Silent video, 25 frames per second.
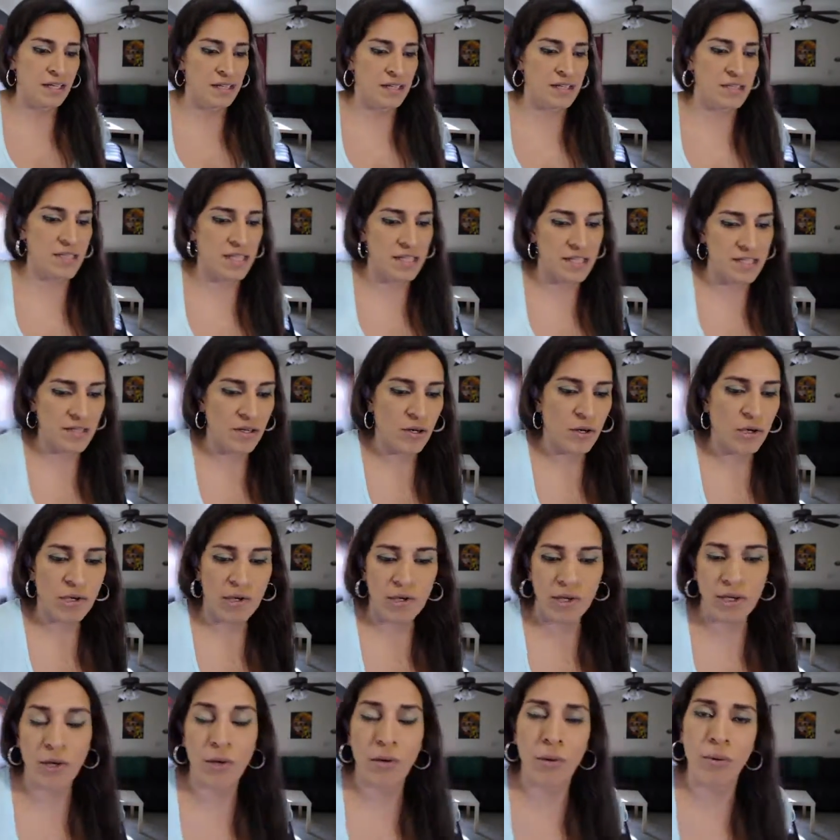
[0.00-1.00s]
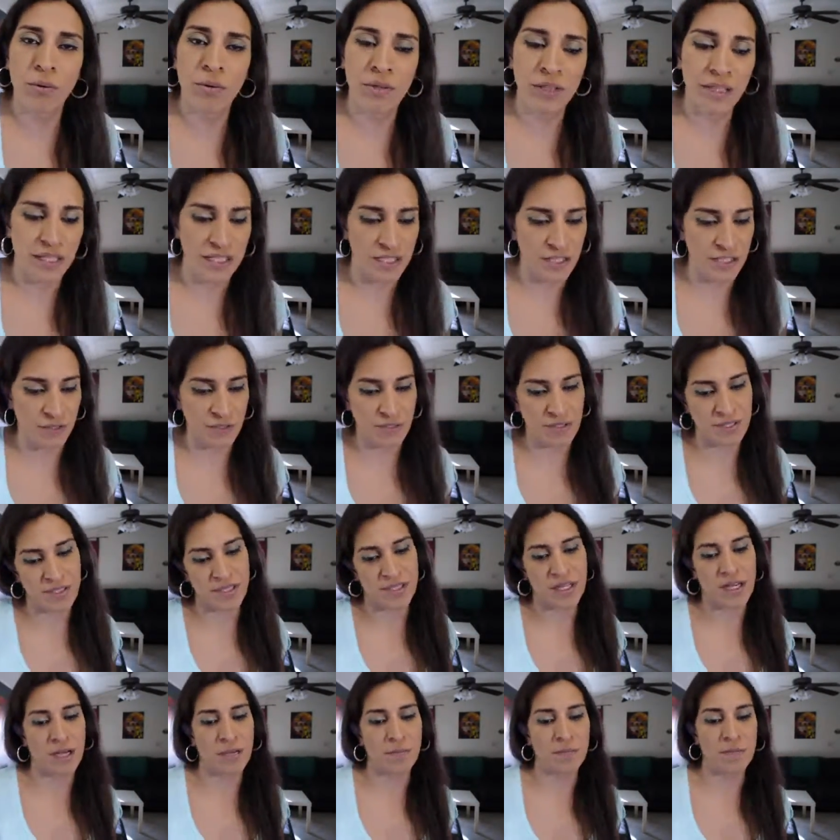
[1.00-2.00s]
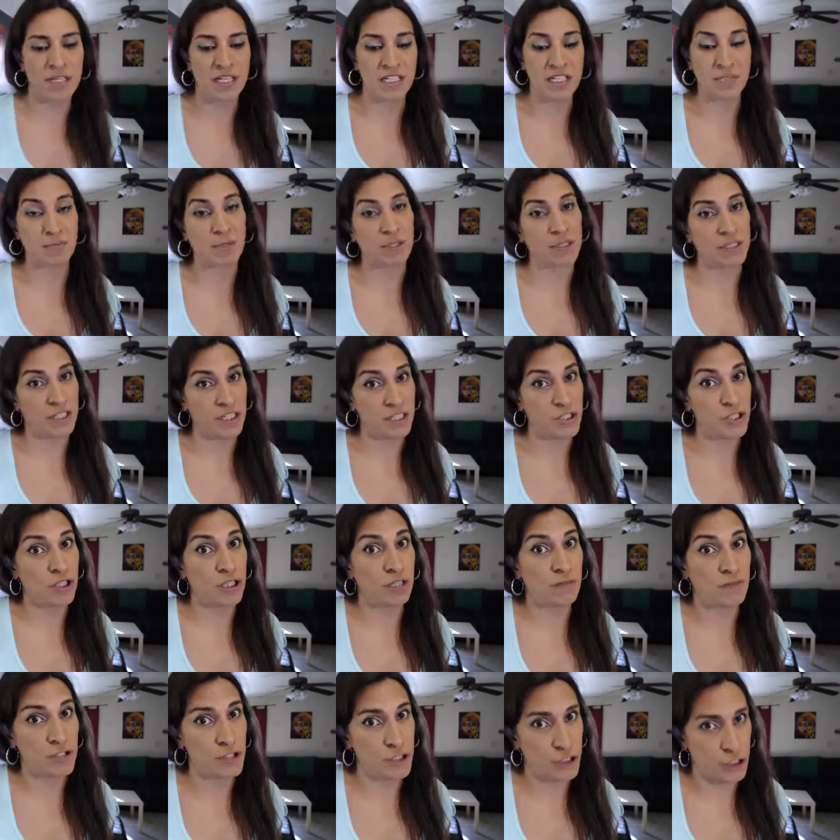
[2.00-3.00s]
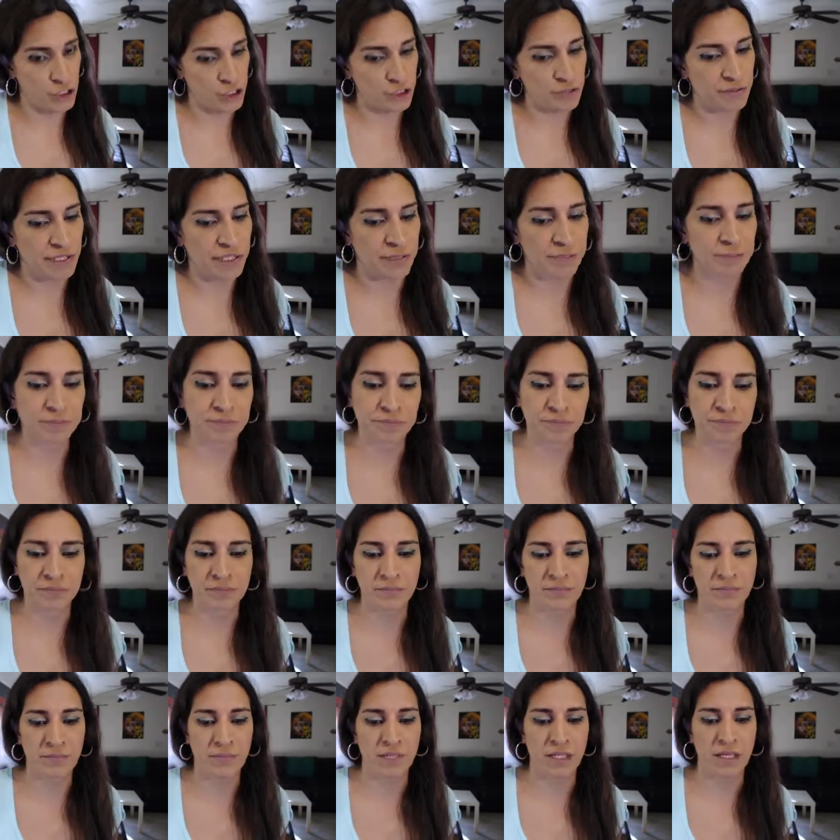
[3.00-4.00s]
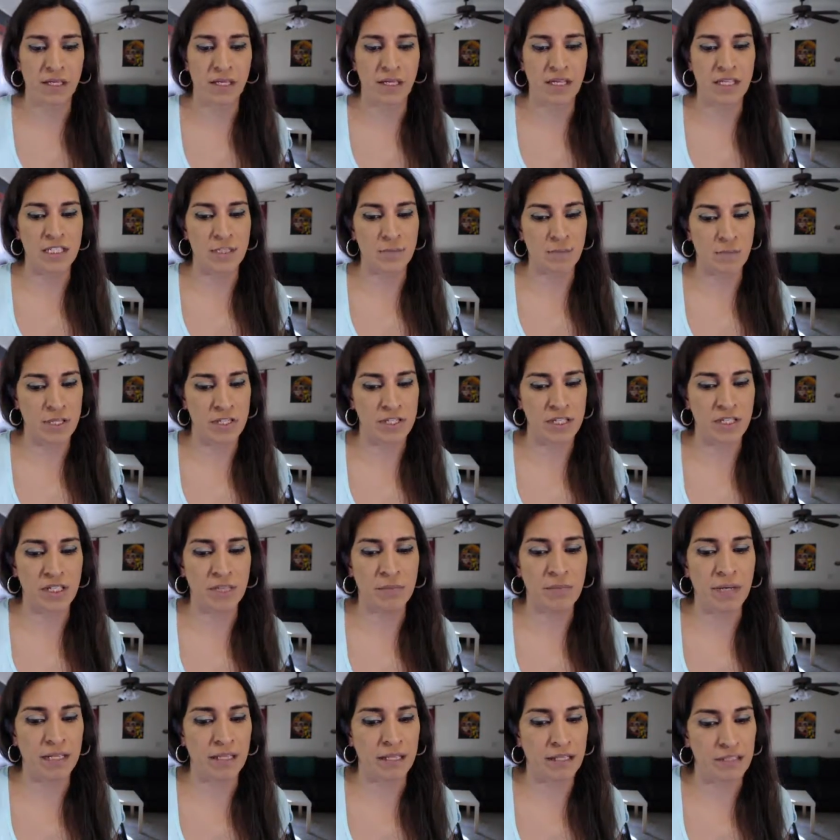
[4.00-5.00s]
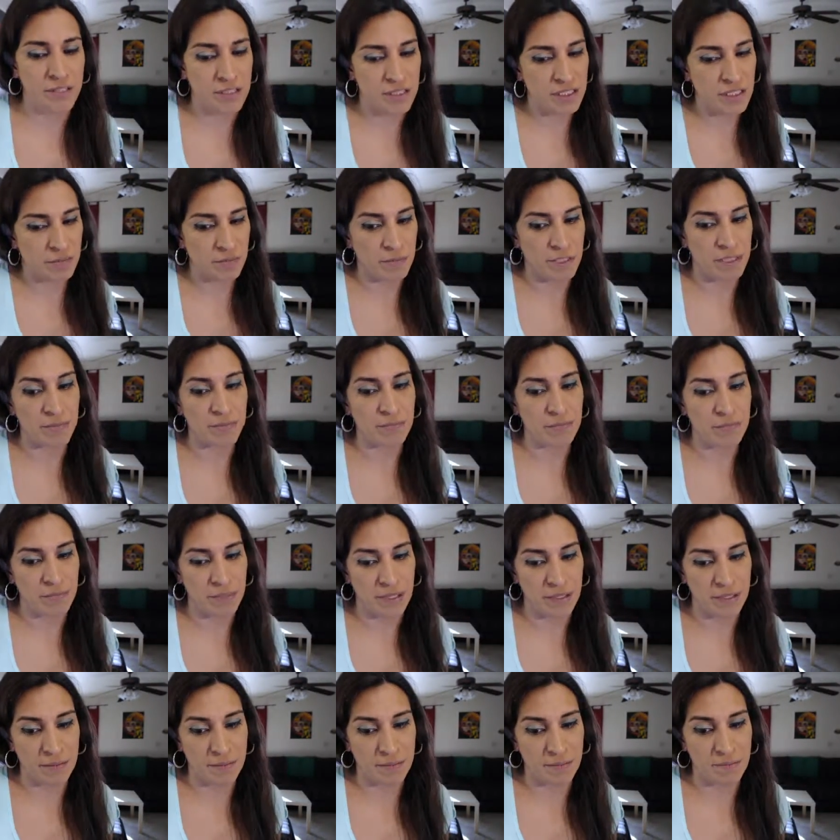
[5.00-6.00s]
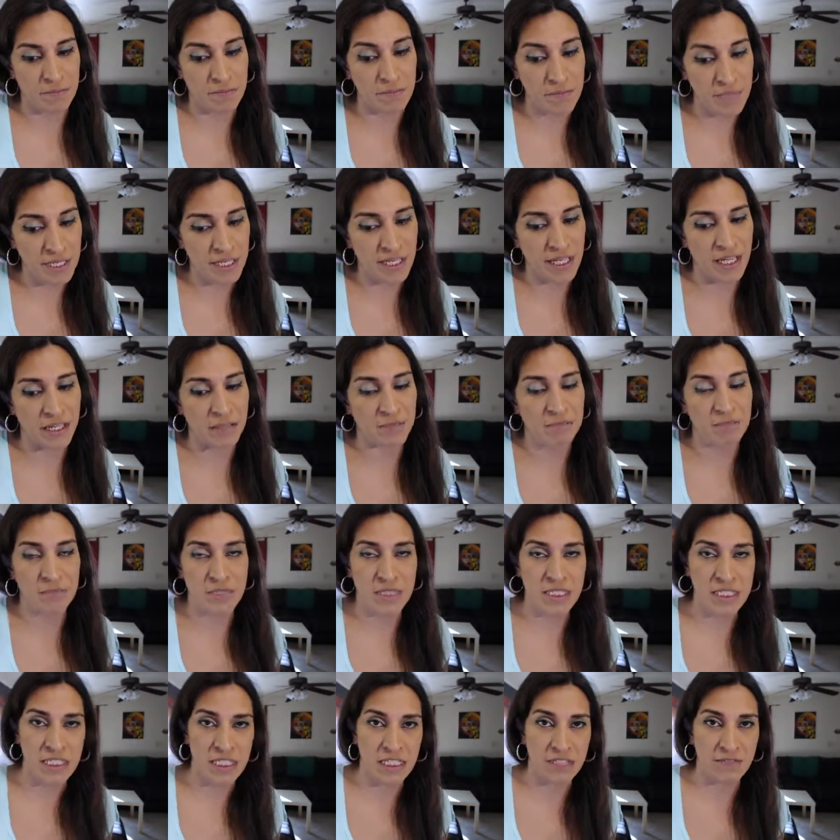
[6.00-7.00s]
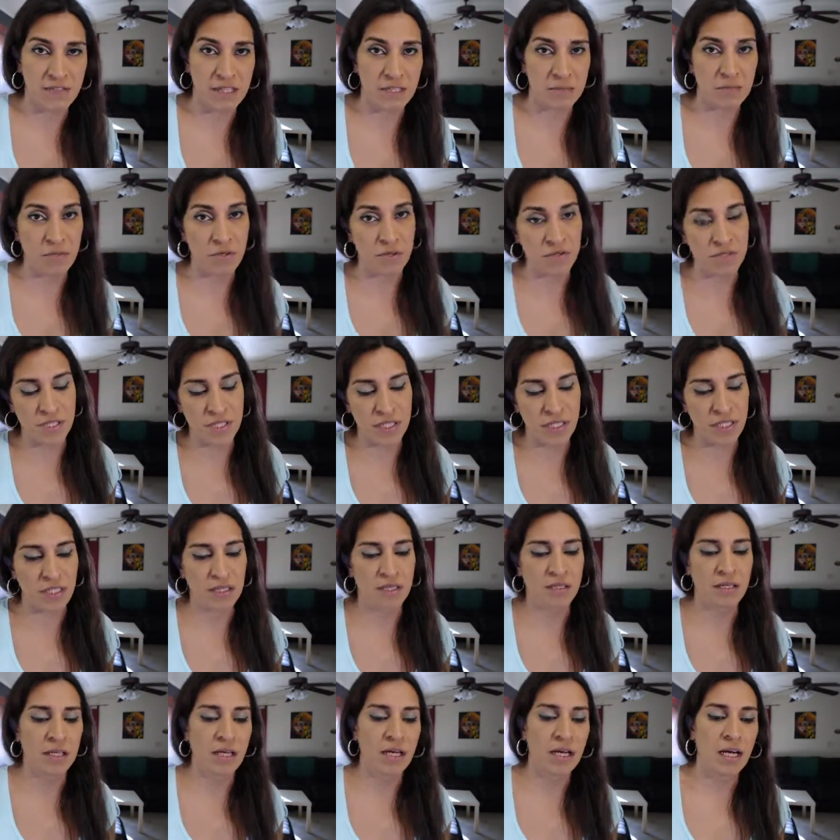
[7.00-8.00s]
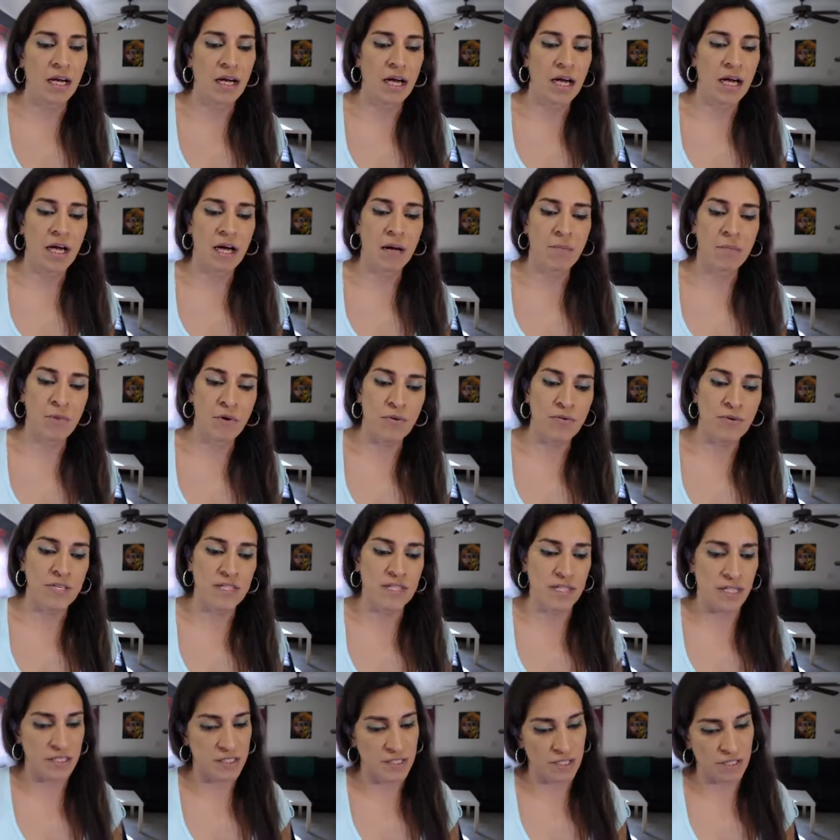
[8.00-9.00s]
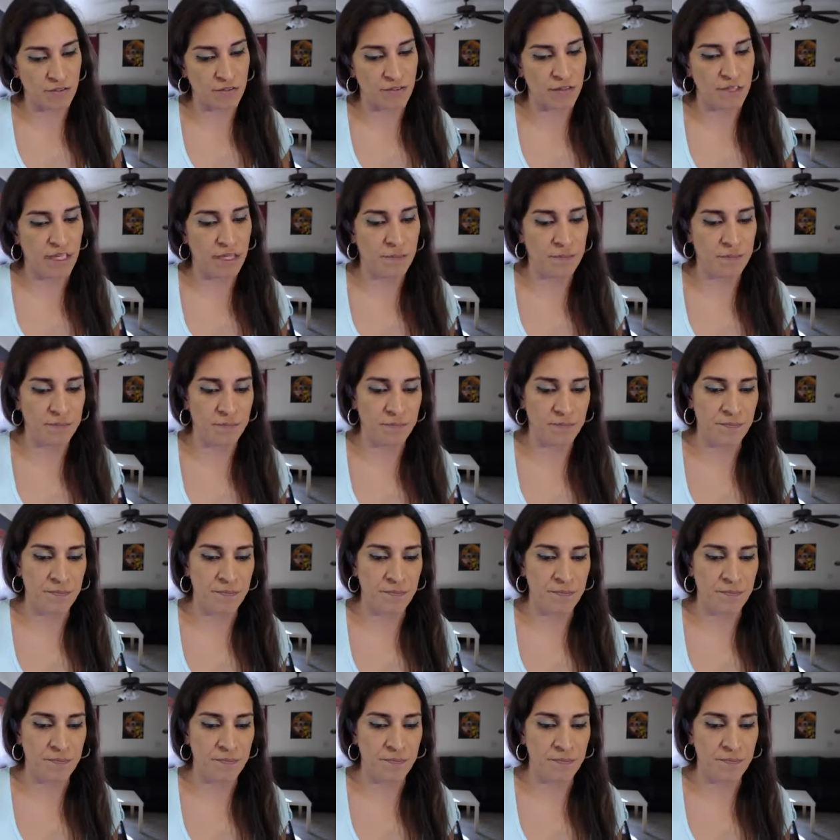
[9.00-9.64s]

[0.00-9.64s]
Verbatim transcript: It says, our goal is to stop the exploitation of our children, especially by the entertainment media, T V, music, movies, et cetera.